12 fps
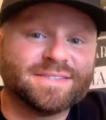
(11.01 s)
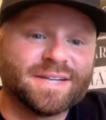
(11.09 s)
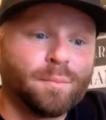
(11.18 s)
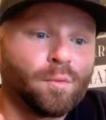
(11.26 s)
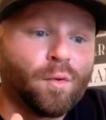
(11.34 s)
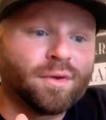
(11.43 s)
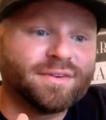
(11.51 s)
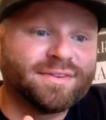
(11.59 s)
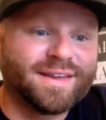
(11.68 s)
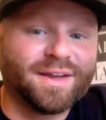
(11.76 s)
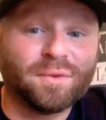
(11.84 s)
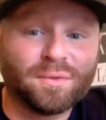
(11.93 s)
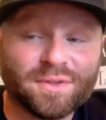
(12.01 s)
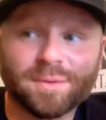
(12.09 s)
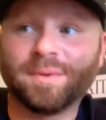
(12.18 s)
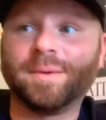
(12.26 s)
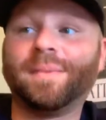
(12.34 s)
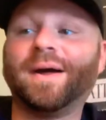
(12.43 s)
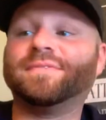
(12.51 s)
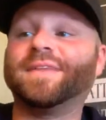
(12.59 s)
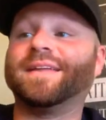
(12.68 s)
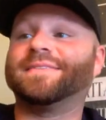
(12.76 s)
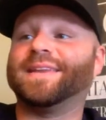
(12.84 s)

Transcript: and I'm going to tell you a little bit about that